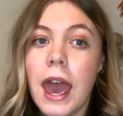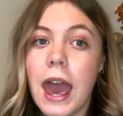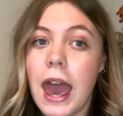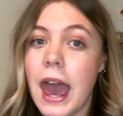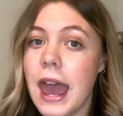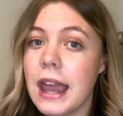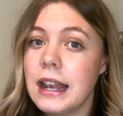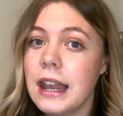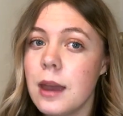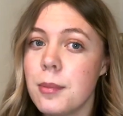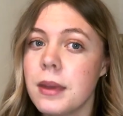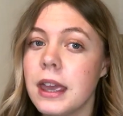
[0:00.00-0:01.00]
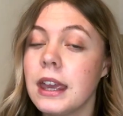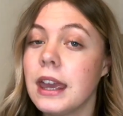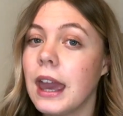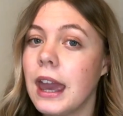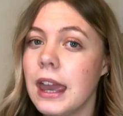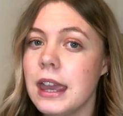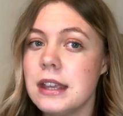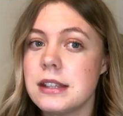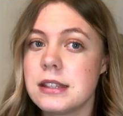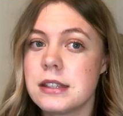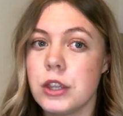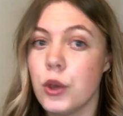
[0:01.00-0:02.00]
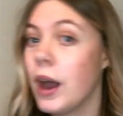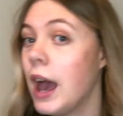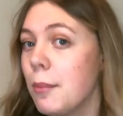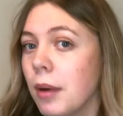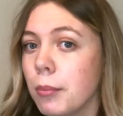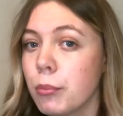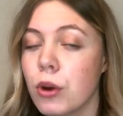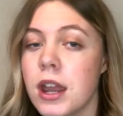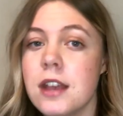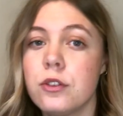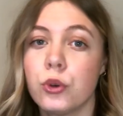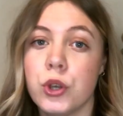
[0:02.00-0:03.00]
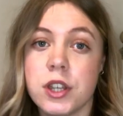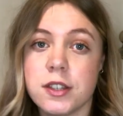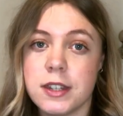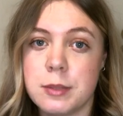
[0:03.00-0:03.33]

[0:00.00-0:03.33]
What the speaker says: A hair clip in case your hairband breaks or you just